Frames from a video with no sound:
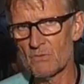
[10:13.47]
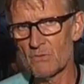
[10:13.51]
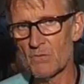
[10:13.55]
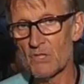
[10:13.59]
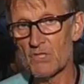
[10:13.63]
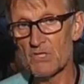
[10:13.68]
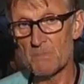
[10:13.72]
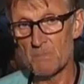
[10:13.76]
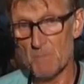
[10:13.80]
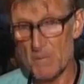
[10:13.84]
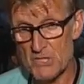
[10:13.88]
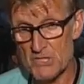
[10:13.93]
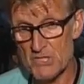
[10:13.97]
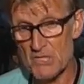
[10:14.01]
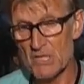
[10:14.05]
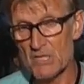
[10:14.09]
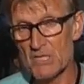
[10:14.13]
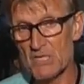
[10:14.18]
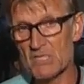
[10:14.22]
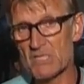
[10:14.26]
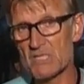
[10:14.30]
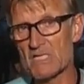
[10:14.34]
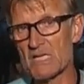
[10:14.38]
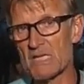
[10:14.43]
the
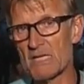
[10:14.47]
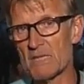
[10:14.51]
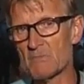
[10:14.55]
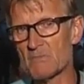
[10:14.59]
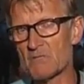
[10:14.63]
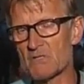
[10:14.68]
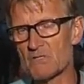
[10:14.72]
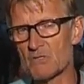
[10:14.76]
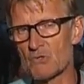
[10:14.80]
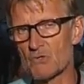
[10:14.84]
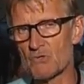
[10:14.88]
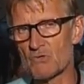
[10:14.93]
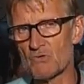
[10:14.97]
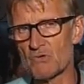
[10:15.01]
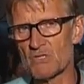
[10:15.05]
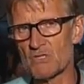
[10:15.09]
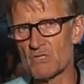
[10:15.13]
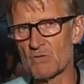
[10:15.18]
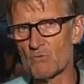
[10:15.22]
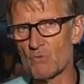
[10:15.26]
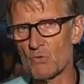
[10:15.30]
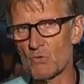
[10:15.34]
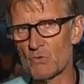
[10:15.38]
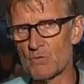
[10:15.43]
specialist teams to treat
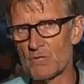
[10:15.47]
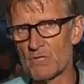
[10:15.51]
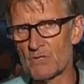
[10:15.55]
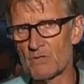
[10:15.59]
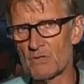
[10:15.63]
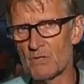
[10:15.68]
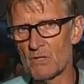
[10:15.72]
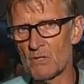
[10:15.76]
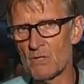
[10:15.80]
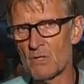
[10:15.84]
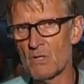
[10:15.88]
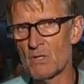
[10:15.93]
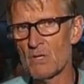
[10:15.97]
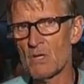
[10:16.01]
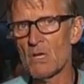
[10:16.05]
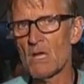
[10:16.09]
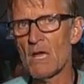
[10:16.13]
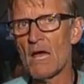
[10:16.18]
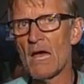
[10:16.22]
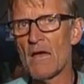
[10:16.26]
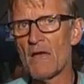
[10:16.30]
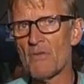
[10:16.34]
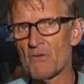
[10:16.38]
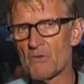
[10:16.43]
the wounded,
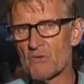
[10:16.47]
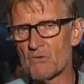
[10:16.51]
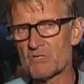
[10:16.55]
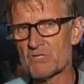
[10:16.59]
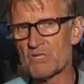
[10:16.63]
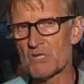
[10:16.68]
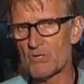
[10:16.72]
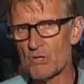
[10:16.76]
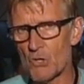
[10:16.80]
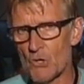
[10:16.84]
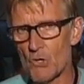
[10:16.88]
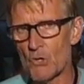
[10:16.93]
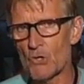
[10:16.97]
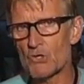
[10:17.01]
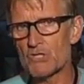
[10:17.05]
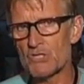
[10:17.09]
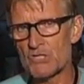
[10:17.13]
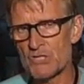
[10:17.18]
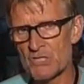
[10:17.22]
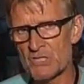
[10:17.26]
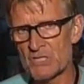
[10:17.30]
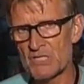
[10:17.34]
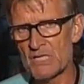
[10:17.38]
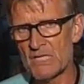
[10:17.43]
and there is an
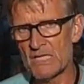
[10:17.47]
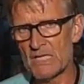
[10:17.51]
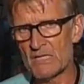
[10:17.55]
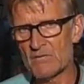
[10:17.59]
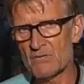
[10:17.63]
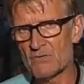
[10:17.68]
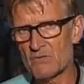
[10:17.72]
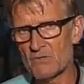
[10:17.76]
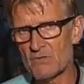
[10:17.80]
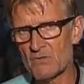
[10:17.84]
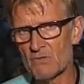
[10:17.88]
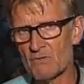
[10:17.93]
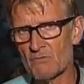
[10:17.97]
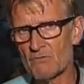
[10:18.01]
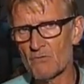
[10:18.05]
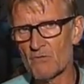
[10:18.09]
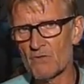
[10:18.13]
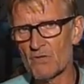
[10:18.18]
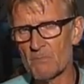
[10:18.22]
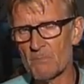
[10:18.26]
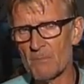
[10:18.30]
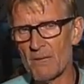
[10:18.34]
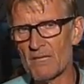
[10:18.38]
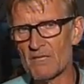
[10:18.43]
urgent need for
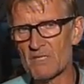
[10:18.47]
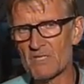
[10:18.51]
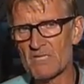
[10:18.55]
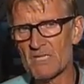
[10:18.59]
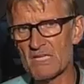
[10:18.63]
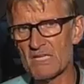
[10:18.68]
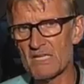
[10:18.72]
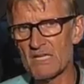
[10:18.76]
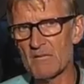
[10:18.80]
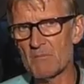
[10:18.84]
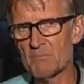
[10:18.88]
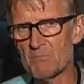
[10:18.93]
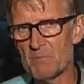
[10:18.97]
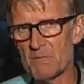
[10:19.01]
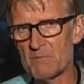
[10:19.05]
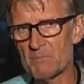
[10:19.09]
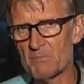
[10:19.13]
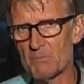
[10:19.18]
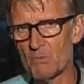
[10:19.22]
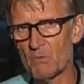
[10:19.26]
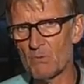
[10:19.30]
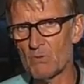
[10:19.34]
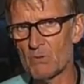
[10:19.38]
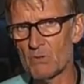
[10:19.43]
the Palestinian
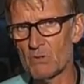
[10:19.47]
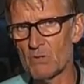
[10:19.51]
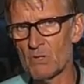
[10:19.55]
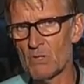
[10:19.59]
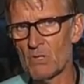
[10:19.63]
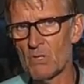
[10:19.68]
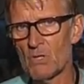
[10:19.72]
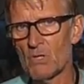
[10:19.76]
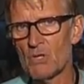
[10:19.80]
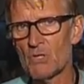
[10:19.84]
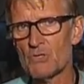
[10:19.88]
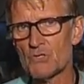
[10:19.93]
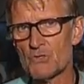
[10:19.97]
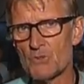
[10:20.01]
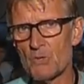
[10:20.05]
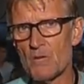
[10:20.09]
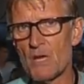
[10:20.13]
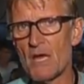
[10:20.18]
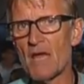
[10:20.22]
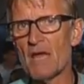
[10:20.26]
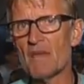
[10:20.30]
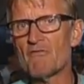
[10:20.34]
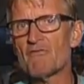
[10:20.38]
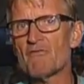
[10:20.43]
people to
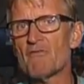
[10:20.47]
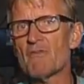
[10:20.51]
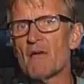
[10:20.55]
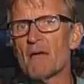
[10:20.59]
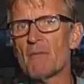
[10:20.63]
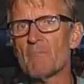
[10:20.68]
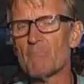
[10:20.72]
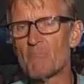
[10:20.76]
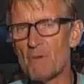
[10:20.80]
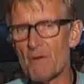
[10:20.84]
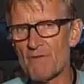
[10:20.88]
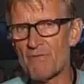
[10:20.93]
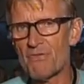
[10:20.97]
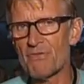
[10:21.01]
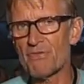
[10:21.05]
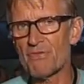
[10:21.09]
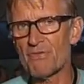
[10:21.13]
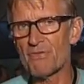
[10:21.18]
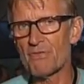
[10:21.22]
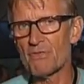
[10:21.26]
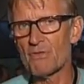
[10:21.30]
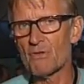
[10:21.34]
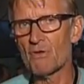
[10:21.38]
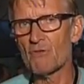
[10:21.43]
have a
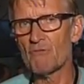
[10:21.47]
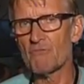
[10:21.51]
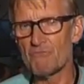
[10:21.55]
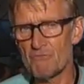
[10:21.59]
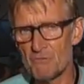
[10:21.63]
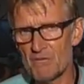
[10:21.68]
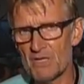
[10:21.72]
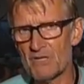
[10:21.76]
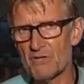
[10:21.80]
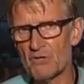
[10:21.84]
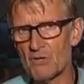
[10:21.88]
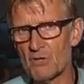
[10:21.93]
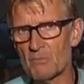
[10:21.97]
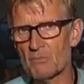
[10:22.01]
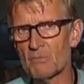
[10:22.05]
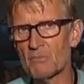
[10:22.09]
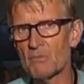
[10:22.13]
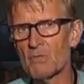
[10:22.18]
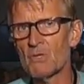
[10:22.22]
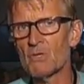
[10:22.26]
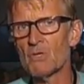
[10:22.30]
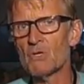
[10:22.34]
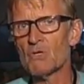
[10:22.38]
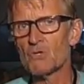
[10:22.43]
breath of freedom,
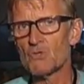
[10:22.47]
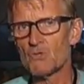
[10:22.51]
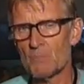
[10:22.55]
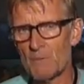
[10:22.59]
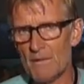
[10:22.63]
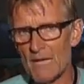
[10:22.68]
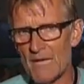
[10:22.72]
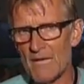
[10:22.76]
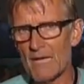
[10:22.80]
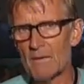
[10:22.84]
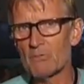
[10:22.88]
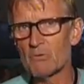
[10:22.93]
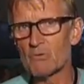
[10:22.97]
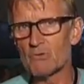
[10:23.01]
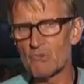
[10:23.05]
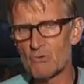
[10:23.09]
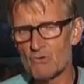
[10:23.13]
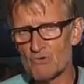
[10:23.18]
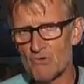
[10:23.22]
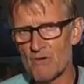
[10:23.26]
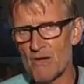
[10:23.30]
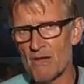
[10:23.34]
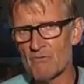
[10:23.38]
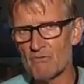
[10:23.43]
to be able to
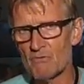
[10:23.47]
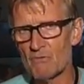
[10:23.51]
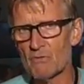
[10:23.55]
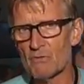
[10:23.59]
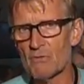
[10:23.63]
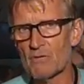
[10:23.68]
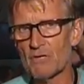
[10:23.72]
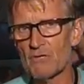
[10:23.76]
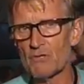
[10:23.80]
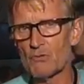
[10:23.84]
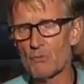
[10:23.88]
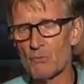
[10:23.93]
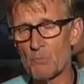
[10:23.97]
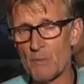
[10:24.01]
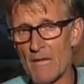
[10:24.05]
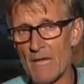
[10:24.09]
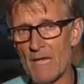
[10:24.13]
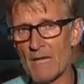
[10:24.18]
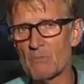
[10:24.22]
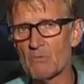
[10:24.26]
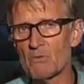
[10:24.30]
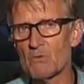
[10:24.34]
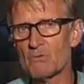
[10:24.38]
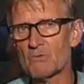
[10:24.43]
travel and to be
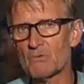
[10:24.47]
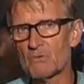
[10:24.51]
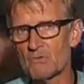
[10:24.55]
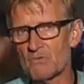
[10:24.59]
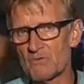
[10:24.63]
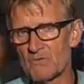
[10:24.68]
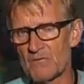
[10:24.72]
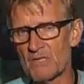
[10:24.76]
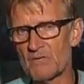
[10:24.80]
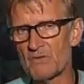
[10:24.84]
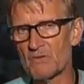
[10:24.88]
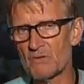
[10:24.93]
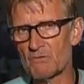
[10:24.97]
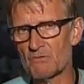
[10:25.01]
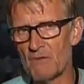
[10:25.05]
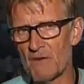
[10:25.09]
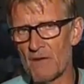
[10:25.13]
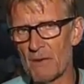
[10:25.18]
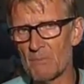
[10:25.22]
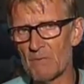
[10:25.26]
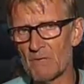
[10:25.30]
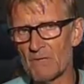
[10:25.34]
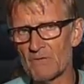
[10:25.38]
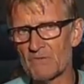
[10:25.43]
able to see their
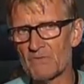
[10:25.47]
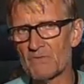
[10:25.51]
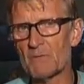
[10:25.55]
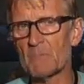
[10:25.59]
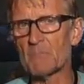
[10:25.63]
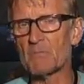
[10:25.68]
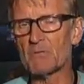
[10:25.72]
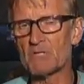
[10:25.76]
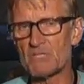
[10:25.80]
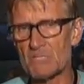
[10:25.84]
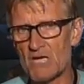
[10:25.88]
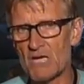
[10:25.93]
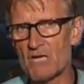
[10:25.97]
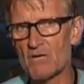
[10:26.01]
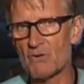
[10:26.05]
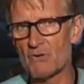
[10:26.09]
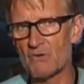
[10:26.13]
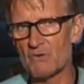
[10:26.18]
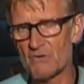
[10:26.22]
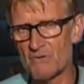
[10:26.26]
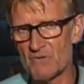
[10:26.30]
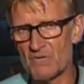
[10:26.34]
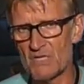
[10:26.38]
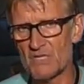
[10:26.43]
families, in
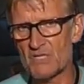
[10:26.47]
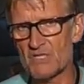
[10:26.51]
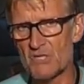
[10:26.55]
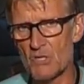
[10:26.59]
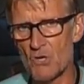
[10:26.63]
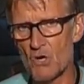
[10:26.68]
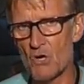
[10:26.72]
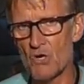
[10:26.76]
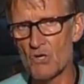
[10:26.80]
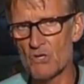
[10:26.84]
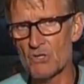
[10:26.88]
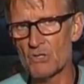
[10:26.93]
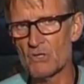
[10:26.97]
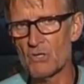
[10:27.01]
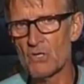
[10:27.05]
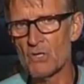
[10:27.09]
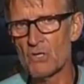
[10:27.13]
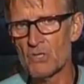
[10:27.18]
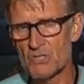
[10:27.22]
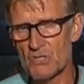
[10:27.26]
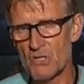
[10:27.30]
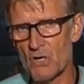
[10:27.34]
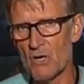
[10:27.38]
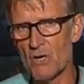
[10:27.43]
particular in these hard
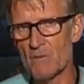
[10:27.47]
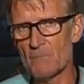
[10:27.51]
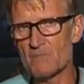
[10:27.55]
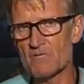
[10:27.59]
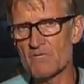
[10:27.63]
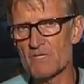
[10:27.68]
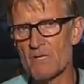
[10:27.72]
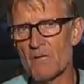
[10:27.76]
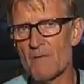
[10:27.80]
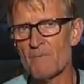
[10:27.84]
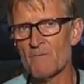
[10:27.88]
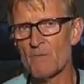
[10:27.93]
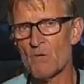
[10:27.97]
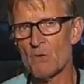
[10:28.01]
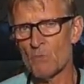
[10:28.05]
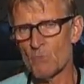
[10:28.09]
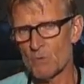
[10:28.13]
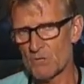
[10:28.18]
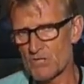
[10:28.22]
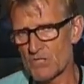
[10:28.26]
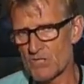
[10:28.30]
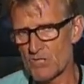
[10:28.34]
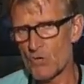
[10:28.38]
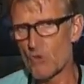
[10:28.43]
times
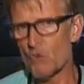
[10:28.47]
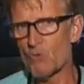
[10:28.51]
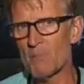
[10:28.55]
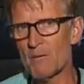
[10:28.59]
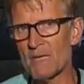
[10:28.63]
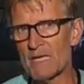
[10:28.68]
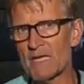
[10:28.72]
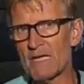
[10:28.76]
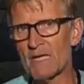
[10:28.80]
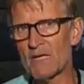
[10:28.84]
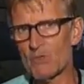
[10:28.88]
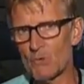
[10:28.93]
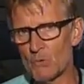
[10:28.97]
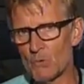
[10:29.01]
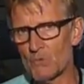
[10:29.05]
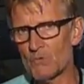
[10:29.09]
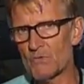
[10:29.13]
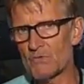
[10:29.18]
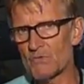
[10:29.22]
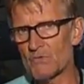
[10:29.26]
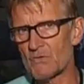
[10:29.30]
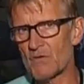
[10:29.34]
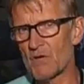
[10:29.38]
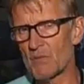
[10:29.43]
when so many
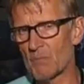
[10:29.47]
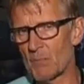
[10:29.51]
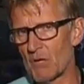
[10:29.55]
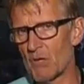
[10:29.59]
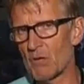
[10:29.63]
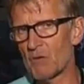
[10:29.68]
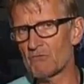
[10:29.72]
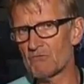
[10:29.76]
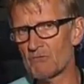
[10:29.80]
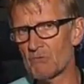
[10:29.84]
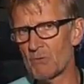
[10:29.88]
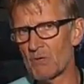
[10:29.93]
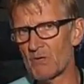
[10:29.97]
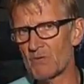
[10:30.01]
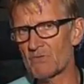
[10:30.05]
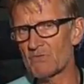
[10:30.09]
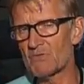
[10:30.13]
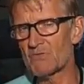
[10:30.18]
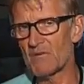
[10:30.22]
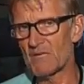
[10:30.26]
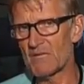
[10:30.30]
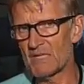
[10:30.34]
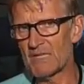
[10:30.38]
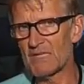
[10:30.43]
lose their beloved ones.
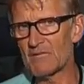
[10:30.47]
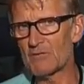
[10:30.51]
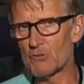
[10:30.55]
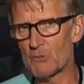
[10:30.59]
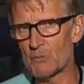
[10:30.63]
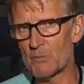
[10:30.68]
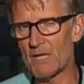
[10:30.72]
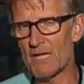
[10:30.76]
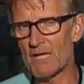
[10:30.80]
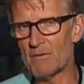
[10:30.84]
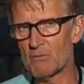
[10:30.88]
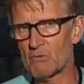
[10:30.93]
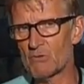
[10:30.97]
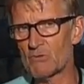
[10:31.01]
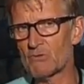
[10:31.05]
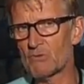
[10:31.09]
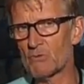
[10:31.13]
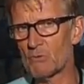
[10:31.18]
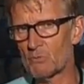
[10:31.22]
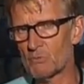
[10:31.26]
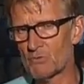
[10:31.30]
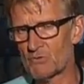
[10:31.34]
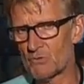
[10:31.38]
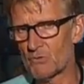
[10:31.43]
They need to be able
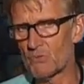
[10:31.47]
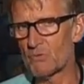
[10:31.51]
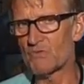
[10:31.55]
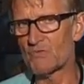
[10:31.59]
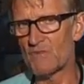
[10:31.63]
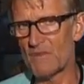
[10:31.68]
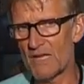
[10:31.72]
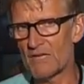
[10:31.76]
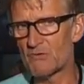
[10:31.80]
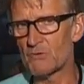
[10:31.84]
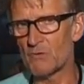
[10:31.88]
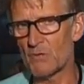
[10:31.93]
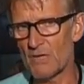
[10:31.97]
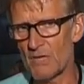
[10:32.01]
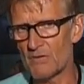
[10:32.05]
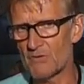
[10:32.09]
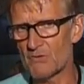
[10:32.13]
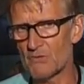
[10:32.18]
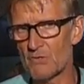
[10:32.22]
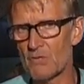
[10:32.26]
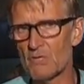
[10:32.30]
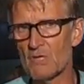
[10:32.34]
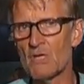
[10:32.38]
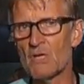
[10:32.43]
to stay
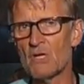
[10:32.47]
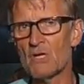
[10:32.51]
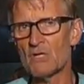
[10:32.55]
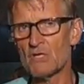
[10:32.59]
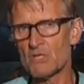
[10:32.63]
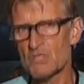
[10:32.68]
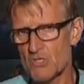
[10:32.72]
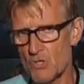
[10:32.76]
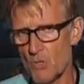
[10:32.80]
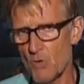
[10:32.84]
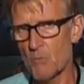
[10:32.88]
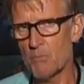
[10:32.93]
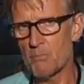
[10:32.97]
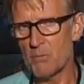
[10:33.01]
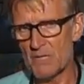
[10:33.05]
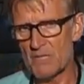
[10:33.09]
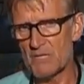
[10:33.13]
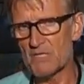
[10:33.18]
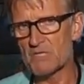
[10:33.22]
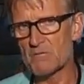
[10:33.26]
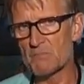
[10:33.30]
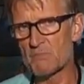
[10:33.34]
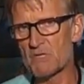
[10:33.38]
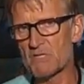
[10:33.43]
together. So
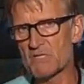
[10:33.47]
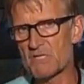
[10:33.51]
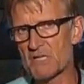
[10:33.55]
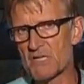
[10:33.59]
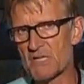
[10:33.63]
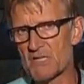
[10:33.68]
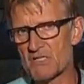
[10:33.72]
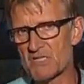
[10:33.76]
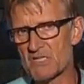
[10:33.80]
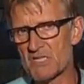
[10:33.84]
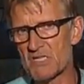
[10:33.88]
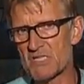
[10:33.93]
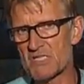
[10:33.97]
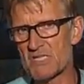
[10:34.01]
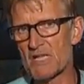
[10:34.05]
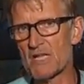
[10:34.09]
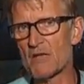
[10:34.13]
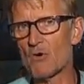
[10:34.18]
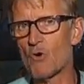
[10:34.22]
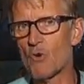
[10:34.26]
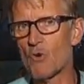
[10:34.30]
please, President Sisi,